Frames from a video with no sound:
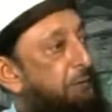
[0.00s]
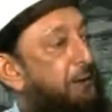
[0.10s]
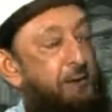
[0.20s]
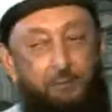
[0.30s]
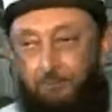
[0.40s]

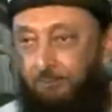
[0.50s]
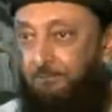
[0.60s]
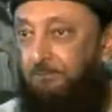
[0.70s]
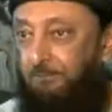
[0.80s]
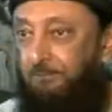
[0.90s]
bank,
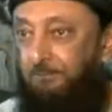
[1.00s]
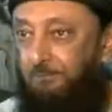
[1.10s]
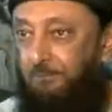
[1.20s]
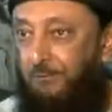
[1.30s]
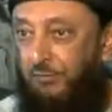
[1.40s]

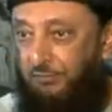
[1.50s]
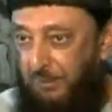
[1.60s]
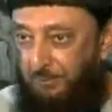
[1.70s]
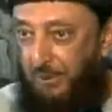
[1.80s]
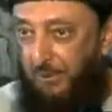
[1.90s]
a
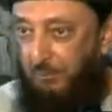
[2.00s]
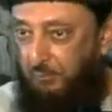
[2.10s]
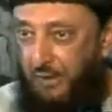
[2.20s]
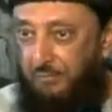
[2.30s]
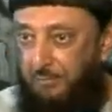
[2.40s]
state bank,
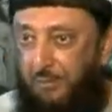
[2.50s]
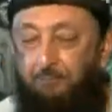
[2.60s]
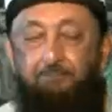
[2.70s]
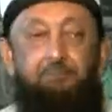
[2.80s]
private bank.